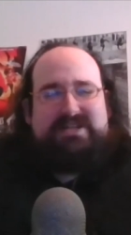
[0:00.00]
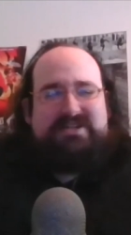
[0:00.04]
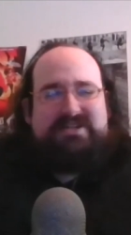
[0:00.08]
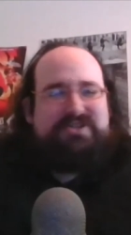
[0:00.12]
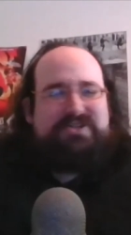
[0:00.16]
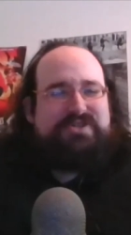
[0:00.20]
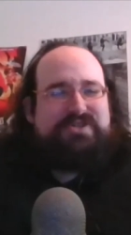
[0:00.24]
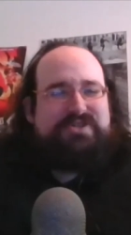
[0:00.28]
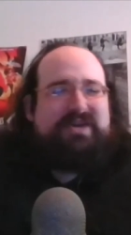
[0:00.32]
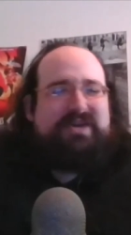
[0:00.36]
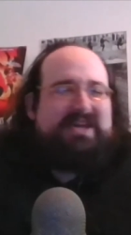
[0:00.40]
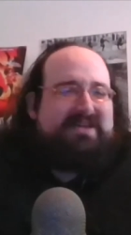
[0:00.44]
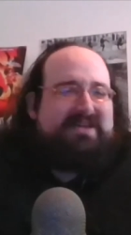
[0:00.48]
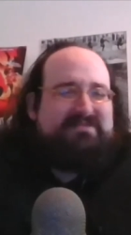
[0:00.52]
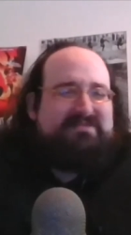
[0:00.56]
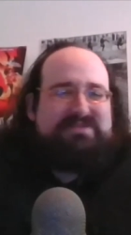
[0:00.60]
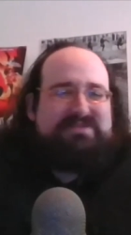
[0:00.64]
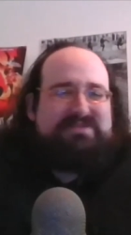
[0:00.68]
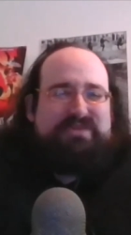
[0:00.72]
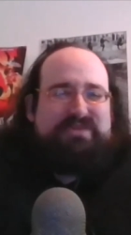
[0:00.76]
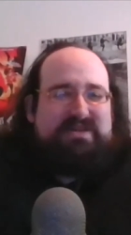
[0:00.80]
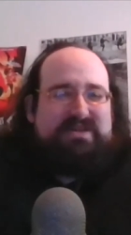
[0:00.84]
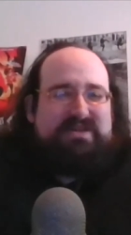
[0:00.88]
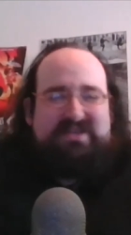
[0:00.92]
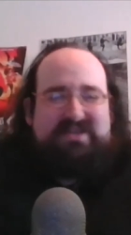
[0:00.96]
enjoying
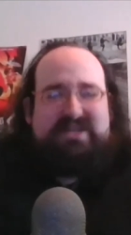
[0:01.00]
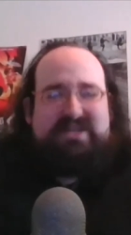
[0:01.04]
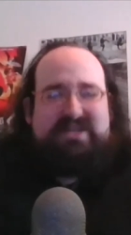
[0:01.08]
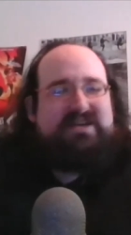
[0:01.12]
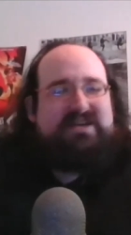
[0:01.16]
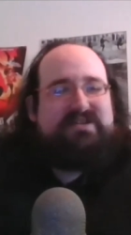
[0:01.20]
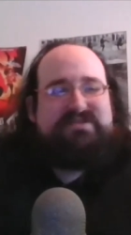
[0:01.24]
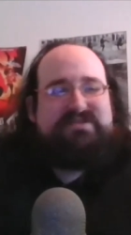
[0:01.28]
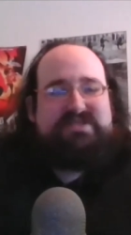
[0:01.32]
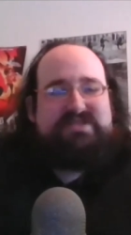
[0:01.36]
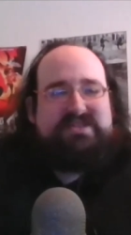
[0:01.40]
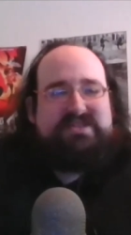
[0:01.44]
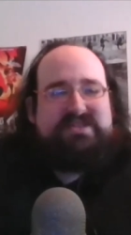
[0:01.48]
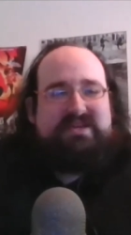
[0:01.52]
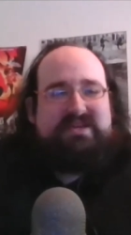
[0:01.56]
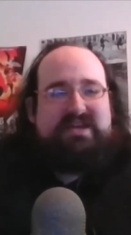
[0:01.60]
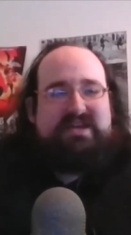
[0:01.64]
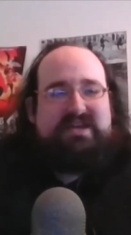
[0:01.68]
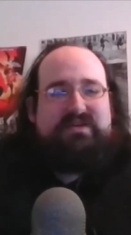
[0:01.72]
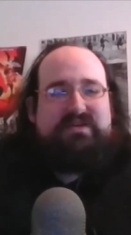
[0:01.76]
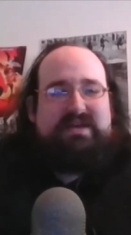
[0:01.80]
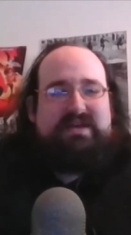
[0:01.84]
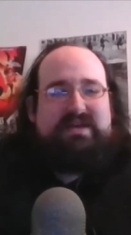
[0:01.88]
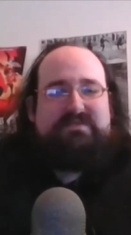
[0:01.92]
doing videos, you know.